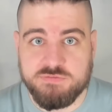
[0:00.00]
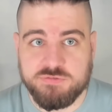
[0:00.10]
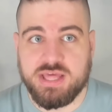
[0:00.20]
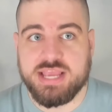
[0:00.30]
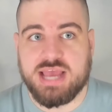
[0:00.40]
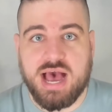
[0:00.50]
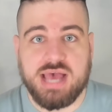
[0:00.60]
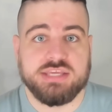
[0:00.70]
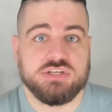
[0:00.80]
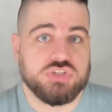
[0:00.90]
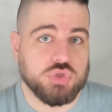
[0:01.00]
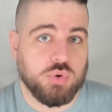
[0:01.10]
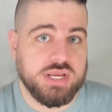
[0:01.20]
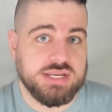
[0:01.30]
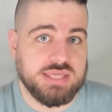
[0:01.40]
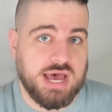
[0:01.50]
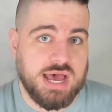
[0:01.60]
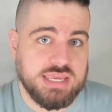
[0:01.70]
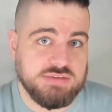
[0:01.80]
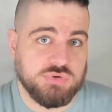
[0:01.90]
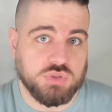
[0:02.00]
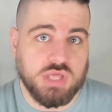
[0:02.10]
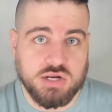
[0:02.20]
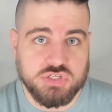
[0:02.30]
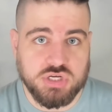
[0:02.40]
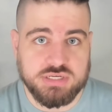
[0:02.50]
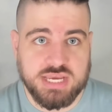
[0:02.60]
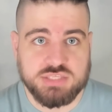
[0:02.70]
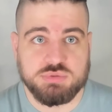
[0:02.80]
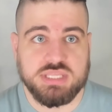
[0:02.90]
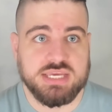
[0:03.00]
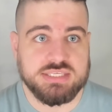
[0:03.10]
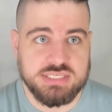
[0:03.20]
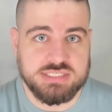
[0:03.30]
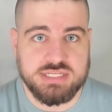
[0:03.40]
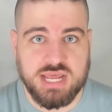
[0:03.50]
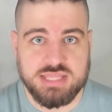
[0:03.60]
Like, I enjoyed the High Evo Lockjaw decks when they existed.